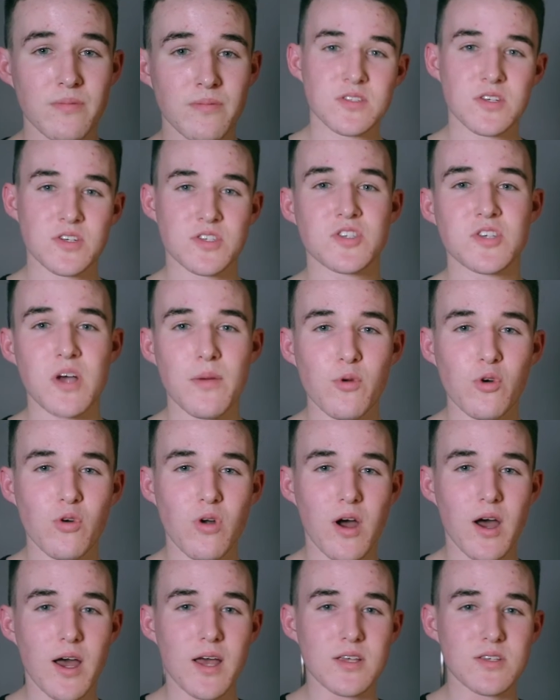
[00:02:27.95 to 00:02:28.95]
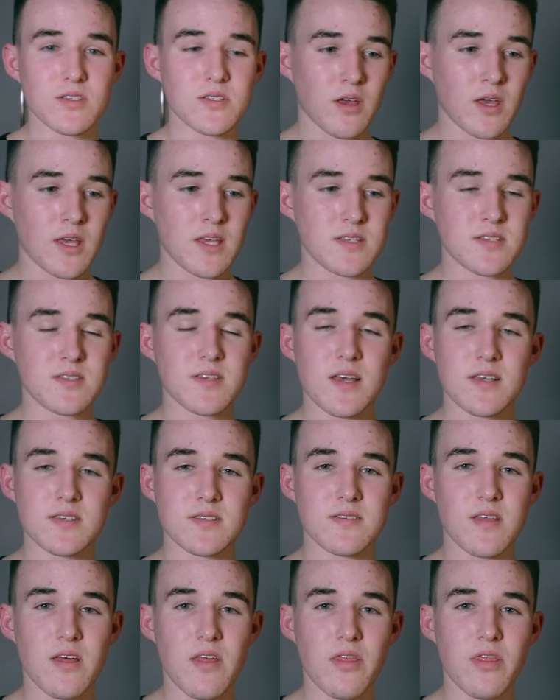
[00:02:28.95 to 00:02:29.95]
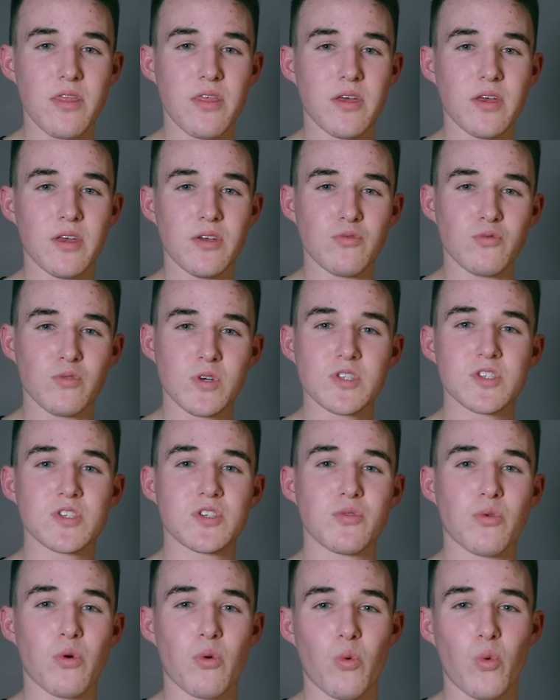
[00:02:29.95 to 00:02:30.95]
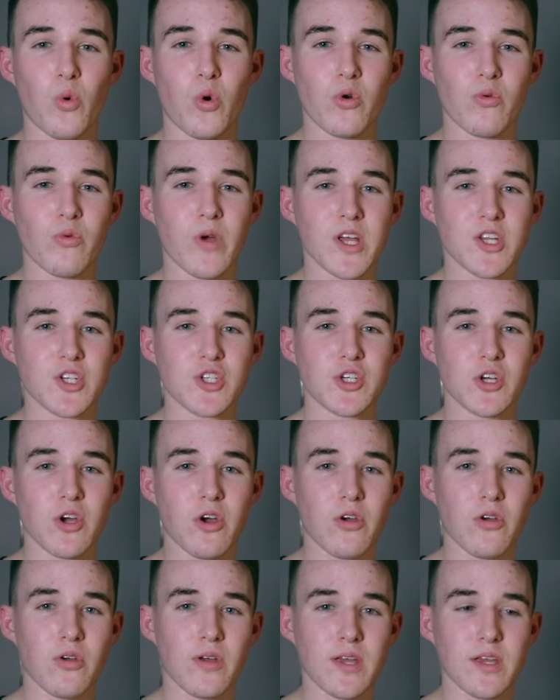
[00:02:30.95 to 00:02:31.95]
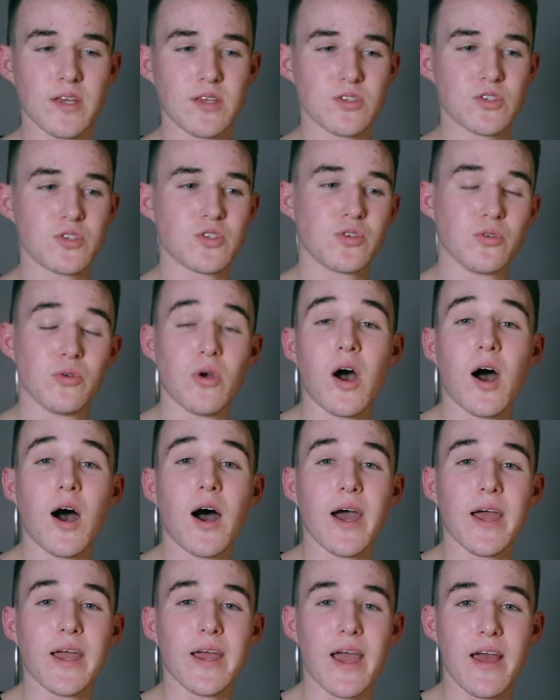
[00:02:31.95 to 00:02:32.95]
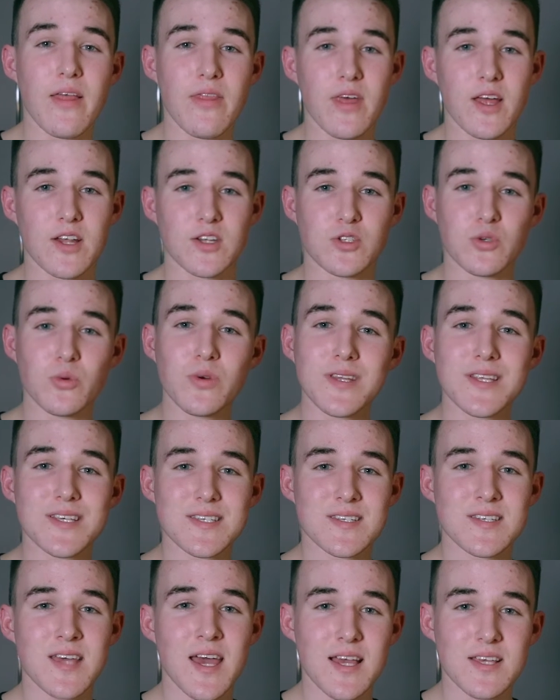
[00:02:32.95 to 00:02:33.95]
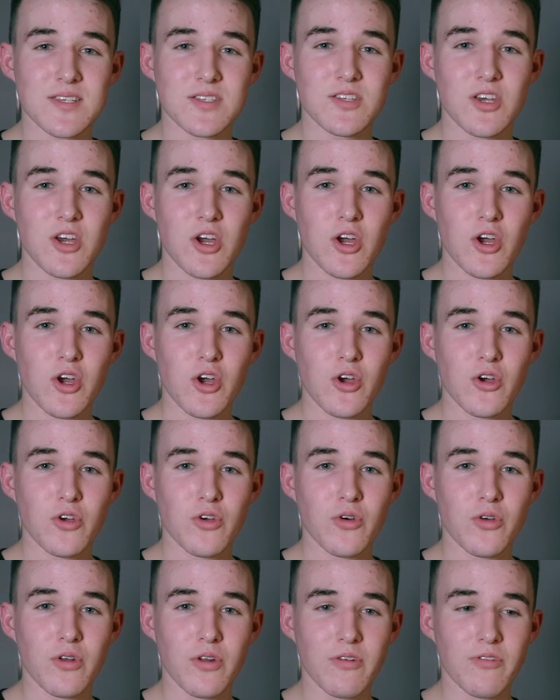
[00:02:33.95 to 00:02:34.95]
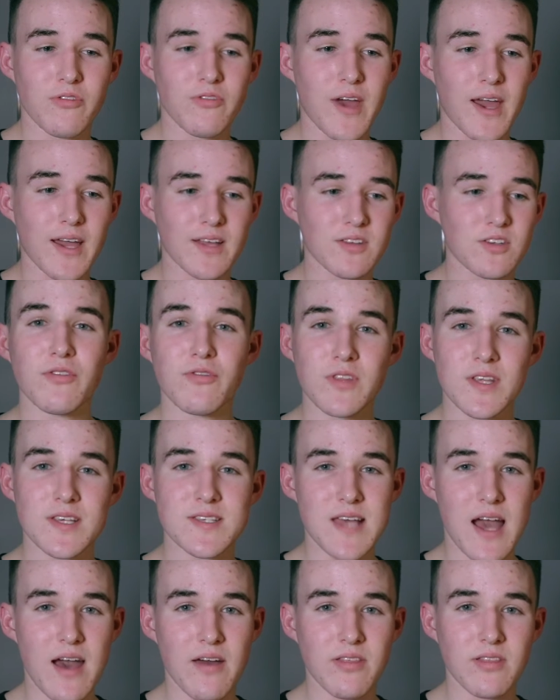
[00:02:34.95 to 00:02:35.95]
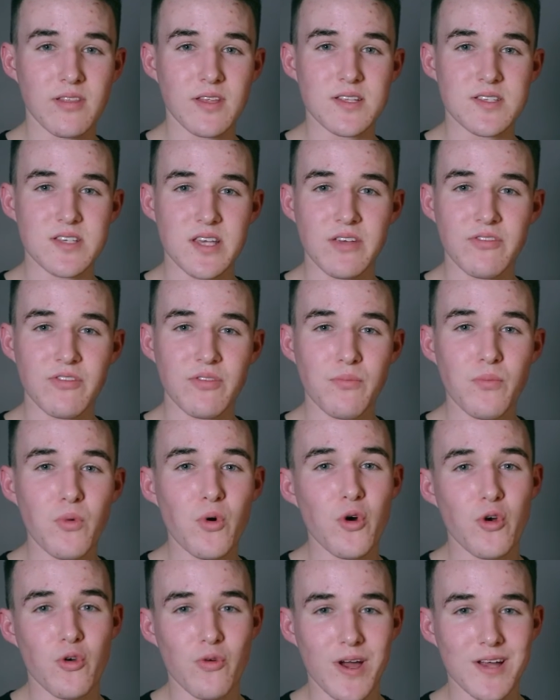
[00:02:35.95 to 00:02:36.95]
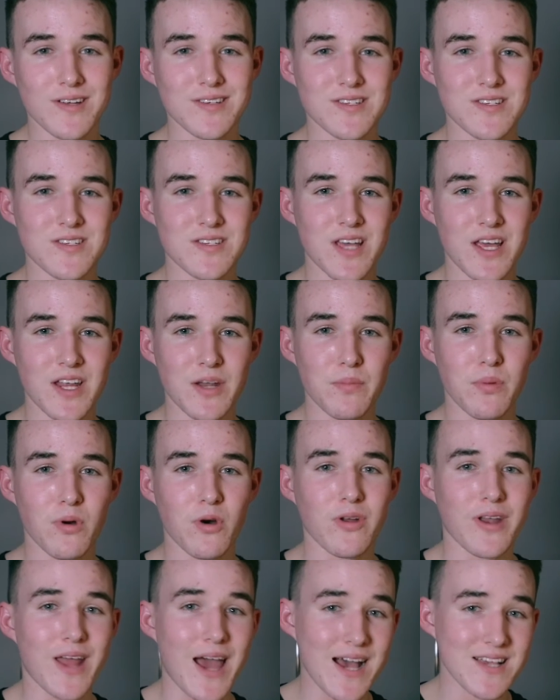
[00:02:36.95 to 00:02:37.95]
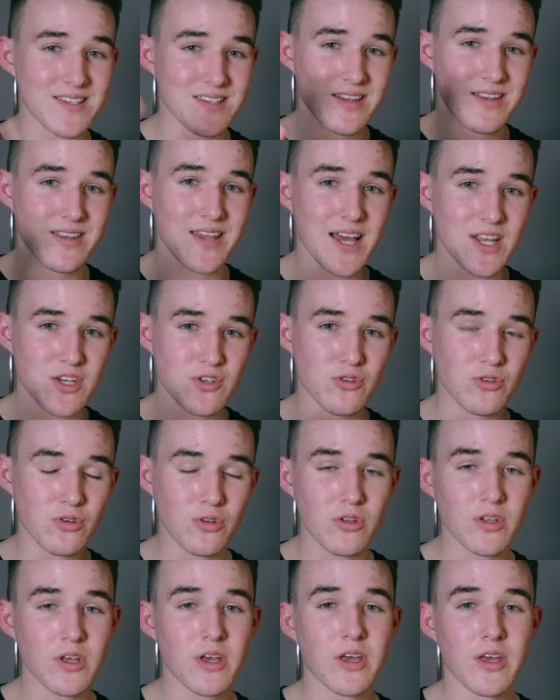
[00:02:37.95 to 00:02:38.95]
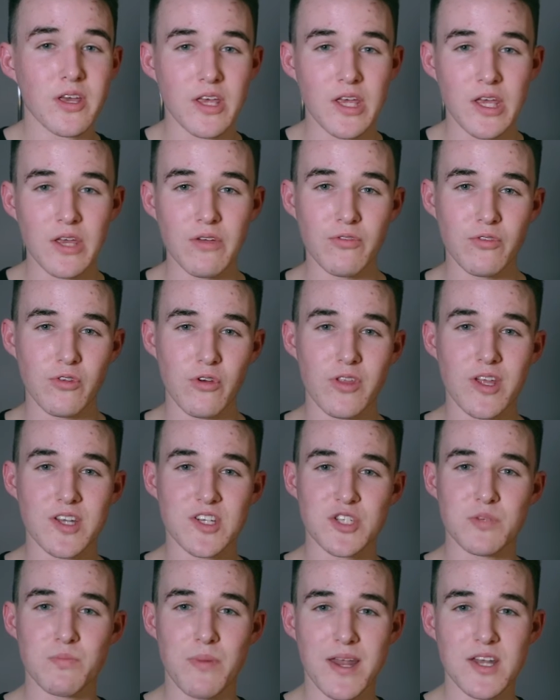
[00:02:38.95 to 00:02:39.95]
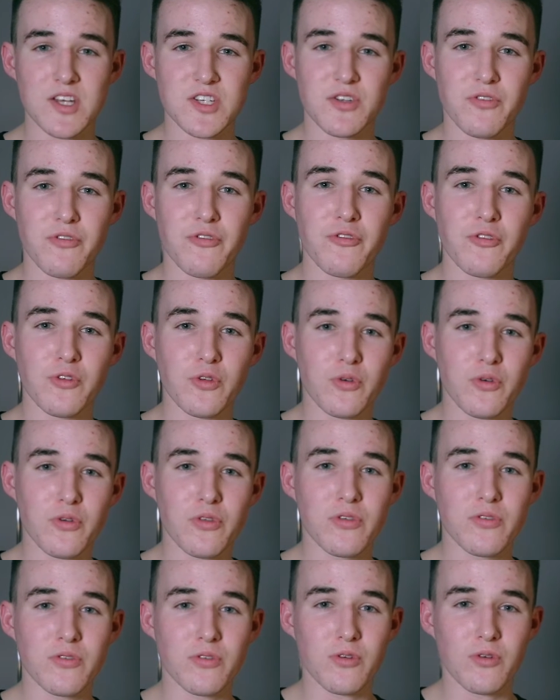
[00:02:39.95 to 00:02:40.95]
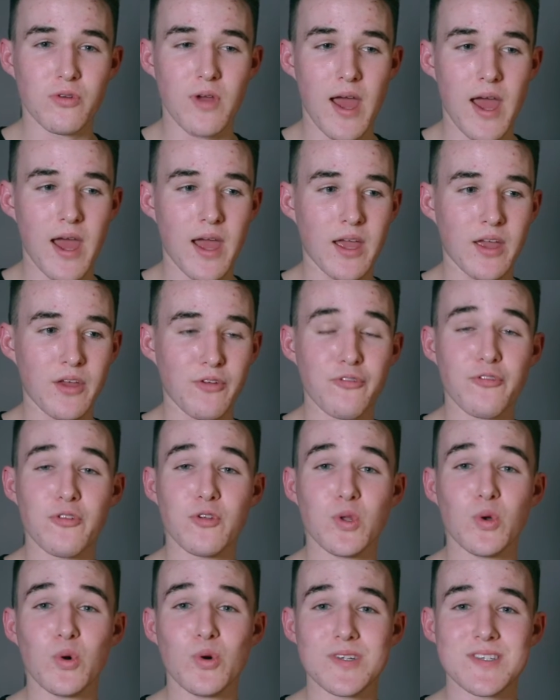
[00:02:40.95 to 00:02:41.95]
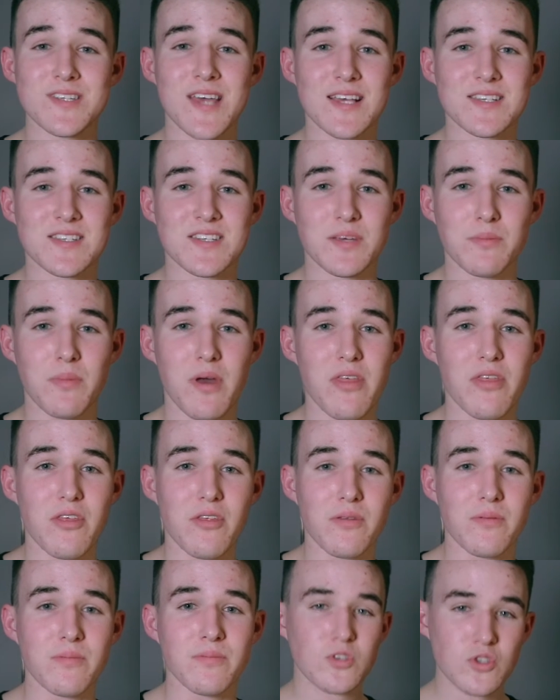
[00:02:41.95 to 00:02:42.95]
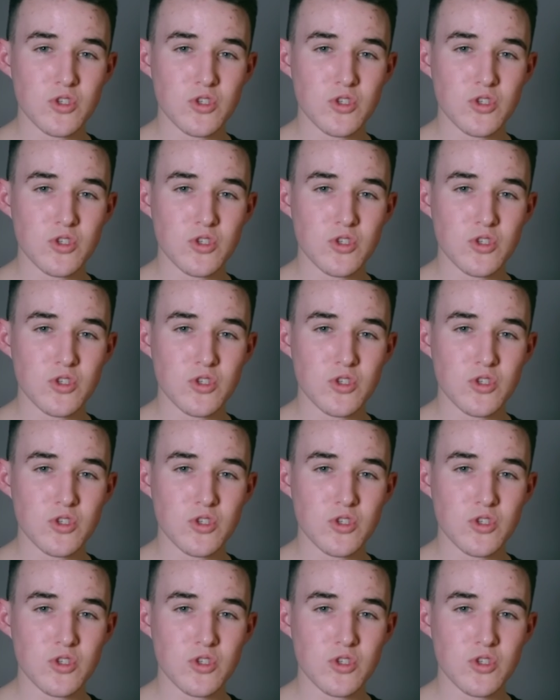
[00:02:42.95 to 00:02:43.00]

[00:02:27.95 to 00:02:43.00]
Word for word: To summarize, he says that the risk to reward ratio is too high and that doing this test could in fact give these athletes even more ground to stand upon as a natural, even though they just managed to fluke through a flawed testing method.